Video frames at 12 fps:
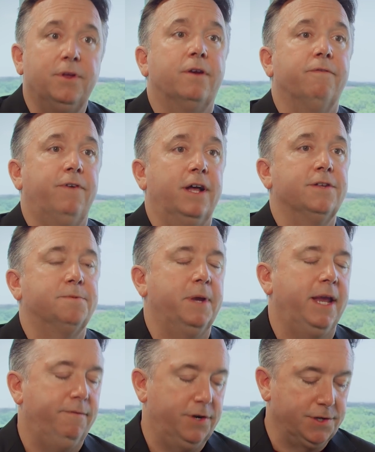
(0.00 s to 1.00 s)
You can mm -hmm. find those
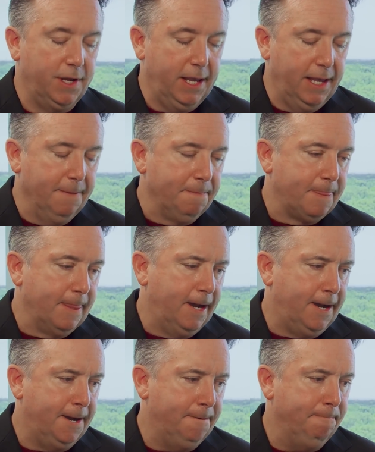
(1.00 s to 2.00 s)
behaviors.
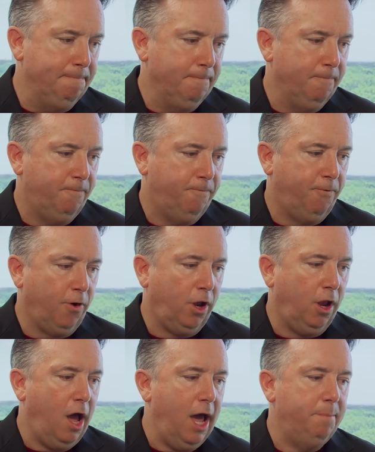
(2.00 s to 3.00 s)
Um, for a
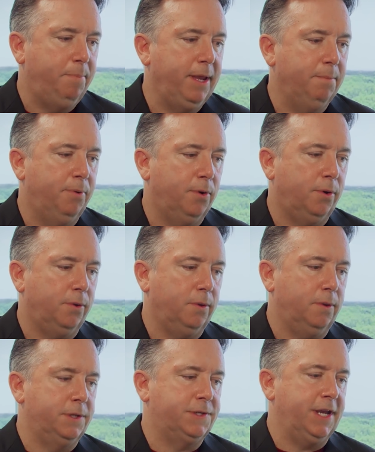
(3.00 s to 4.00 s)
lot of people,
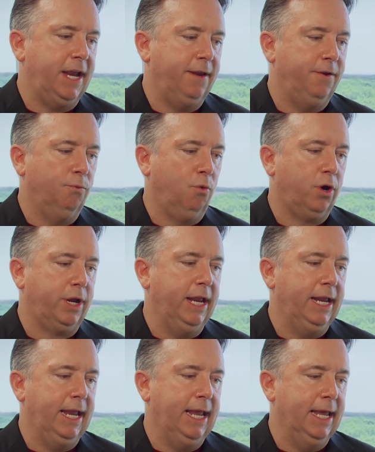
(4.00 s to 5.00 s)
let's say you're
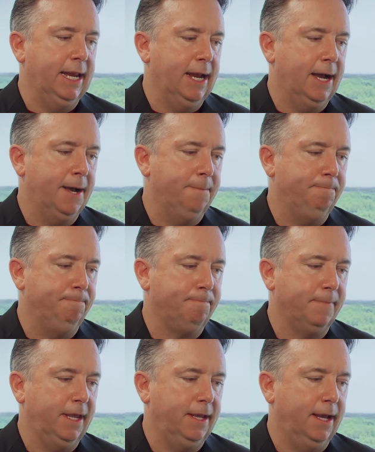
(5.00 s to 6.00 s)
working in, um,
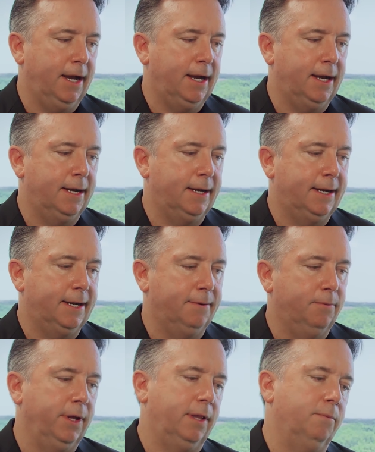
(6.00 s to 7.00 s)
uh, uh,
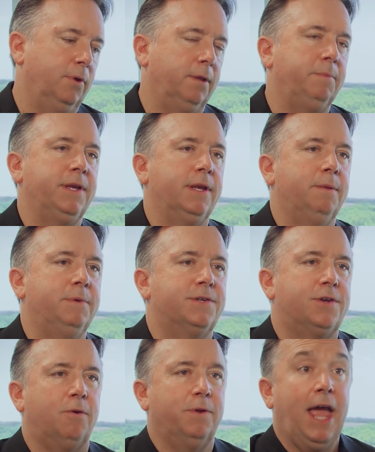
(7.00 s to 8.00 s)
well, well, let me let me
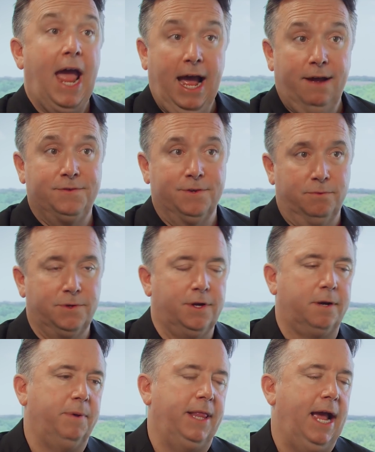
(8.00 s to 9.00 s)
start with the haves, and we'll
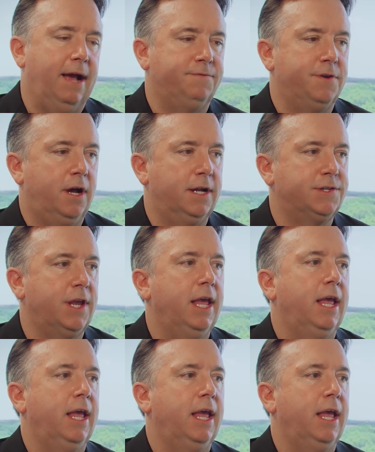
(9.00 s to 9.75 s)
talk mm -hmm. about mm-hmm. the haves nots.